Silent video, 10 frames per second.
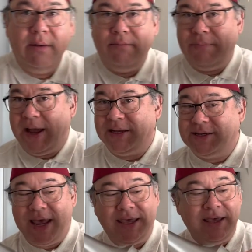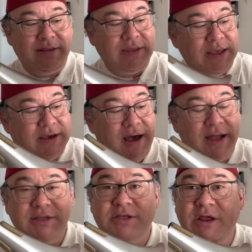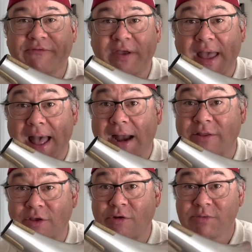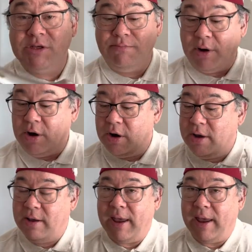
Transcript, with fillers: by taking the cotton stuffing out of the Humes and Berg